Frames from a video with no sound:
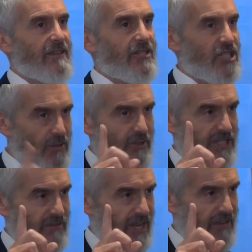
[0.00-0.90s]
She would
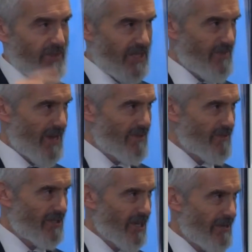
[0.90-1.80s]
survive, but the baby
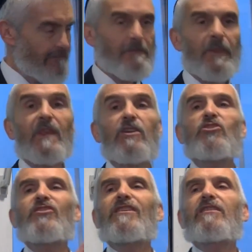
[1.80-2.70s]
would die.
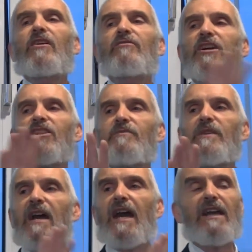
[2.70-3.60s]
She said, don't touch
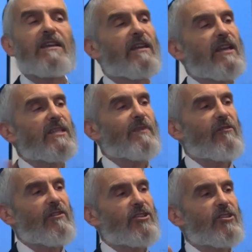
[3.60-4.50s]
me. Against my
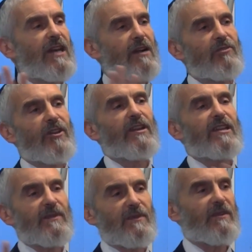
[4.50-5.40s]
religion, I will not
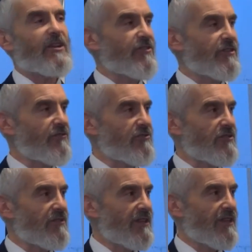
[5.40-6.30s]
accept a blood
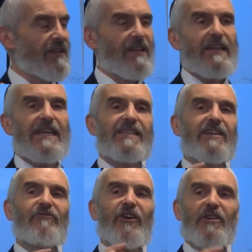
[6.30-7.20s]
transfusion. He
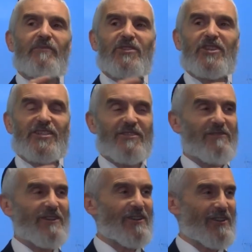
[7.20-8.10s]
said he phoned up a judge at
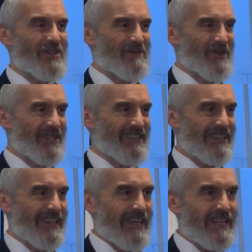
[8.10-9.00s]
3 o'clock in the morning.
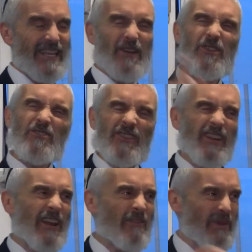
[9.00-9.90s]
He said, I want you to
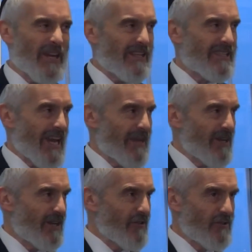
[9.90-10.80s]
get out of bed and sign
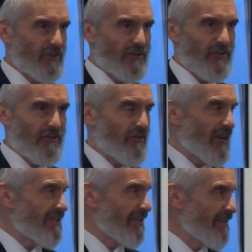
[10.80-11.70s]
me a court order
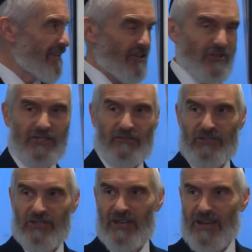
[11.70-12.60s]
authorizing
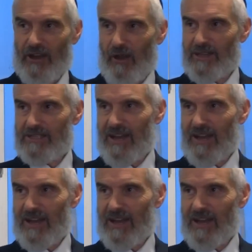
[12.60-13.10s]
transfusion. No one's